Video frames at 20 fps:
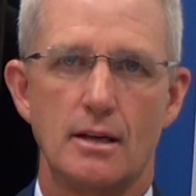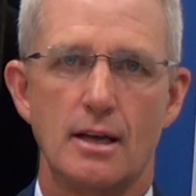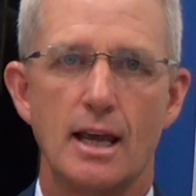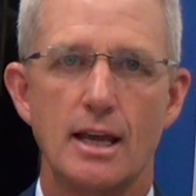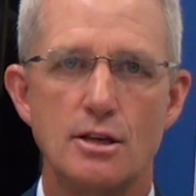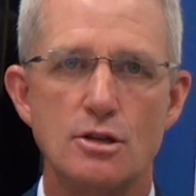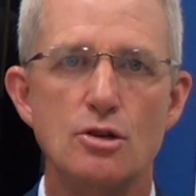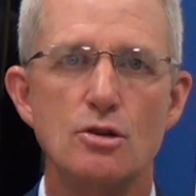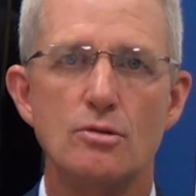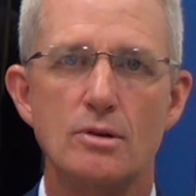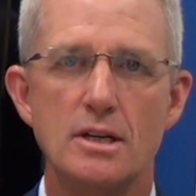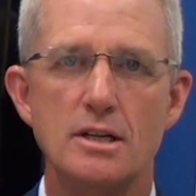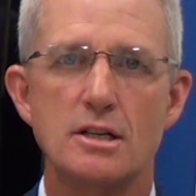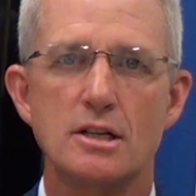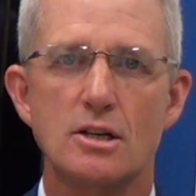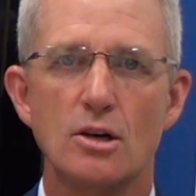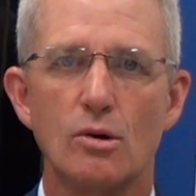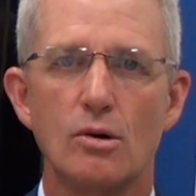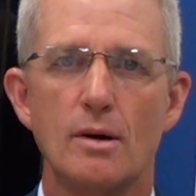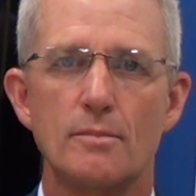And you need to
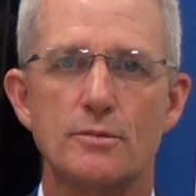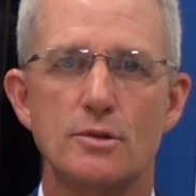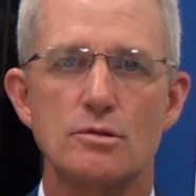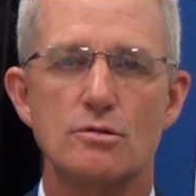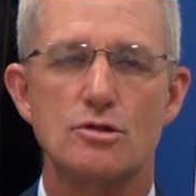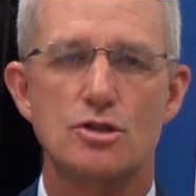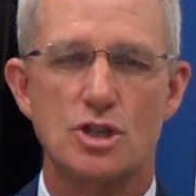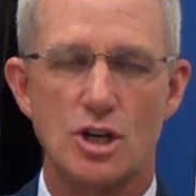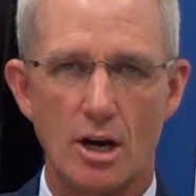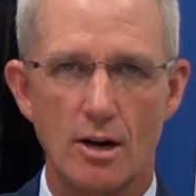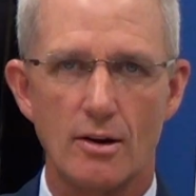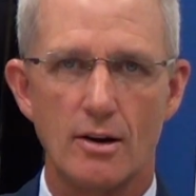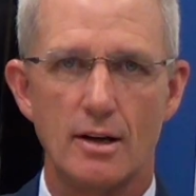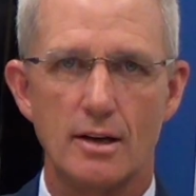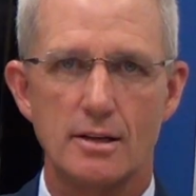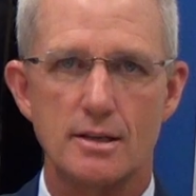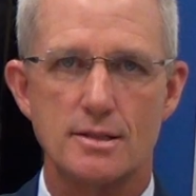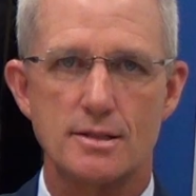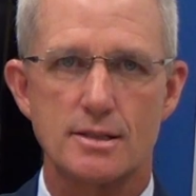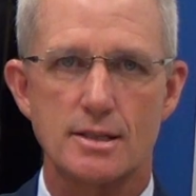go up to
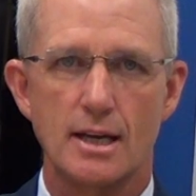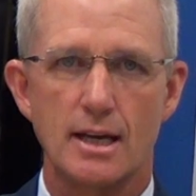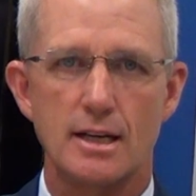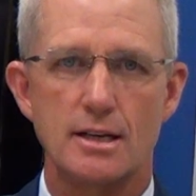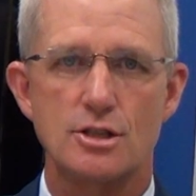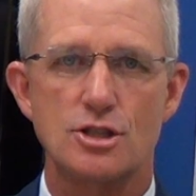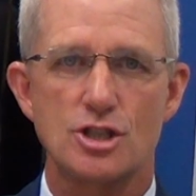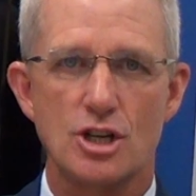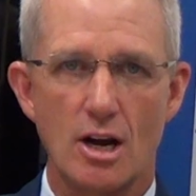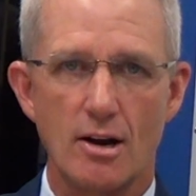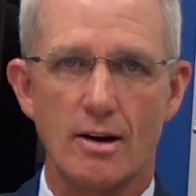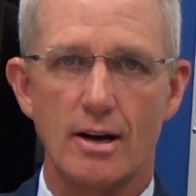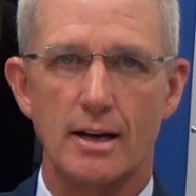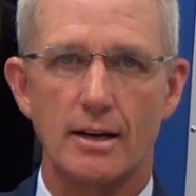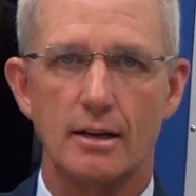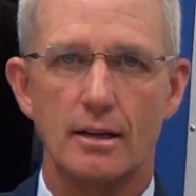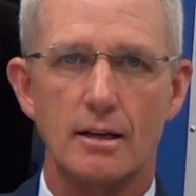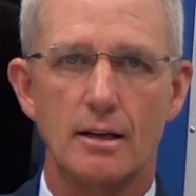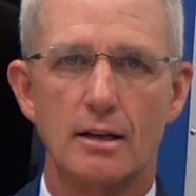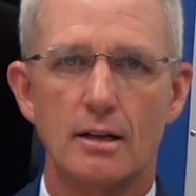Jared and say,
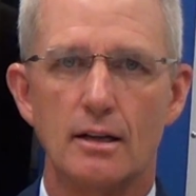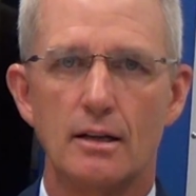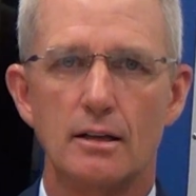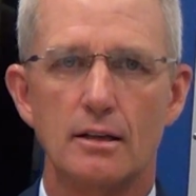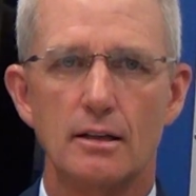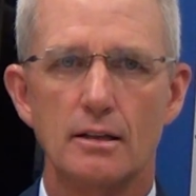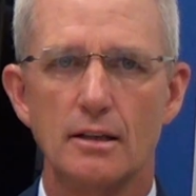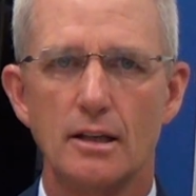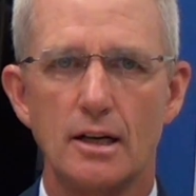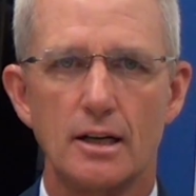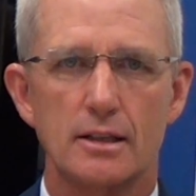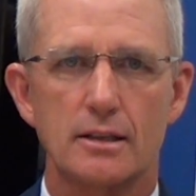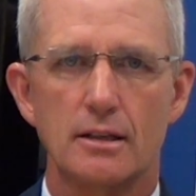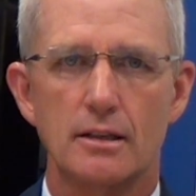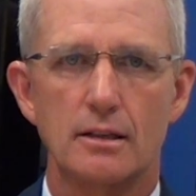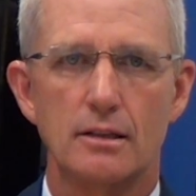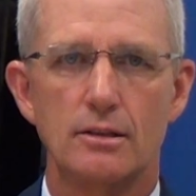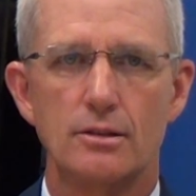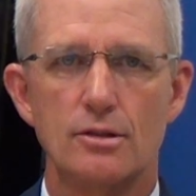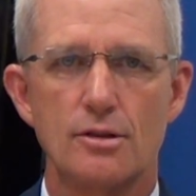Jared, look,
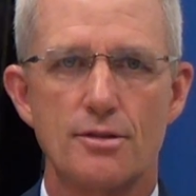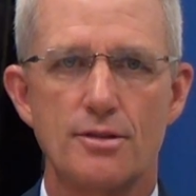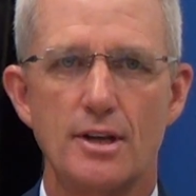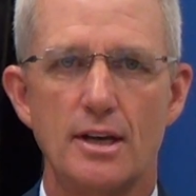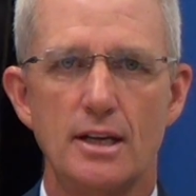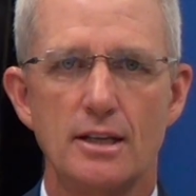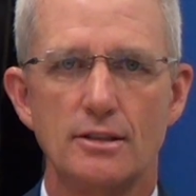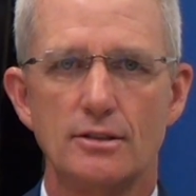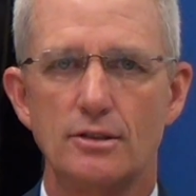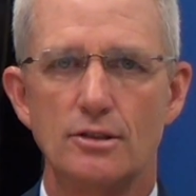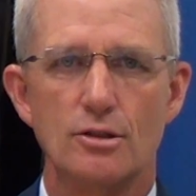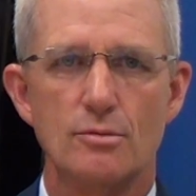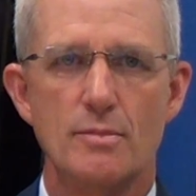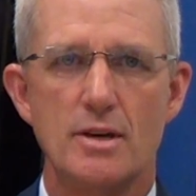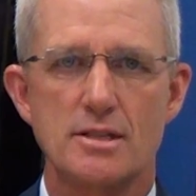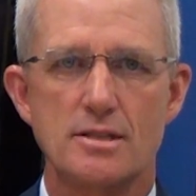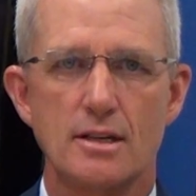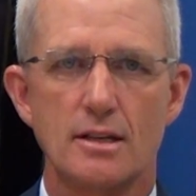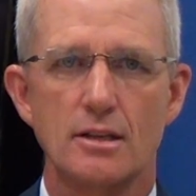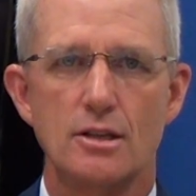you're
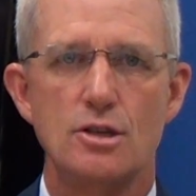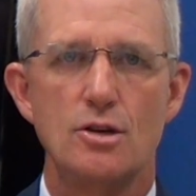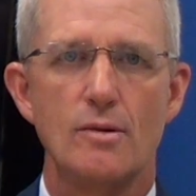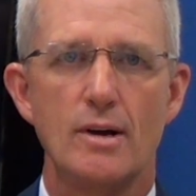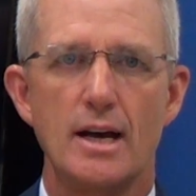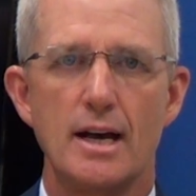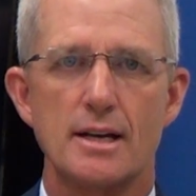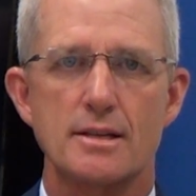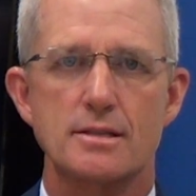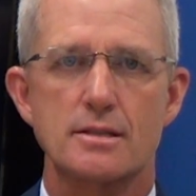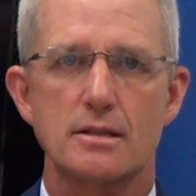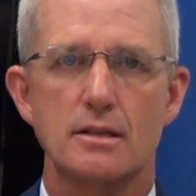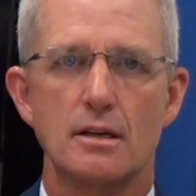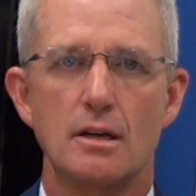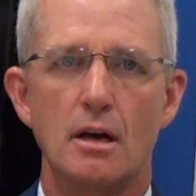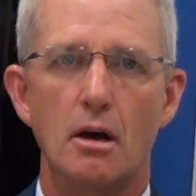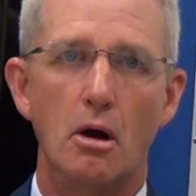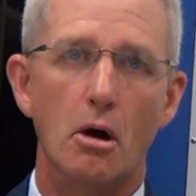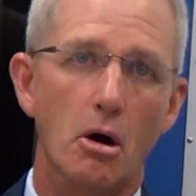missing the U.S.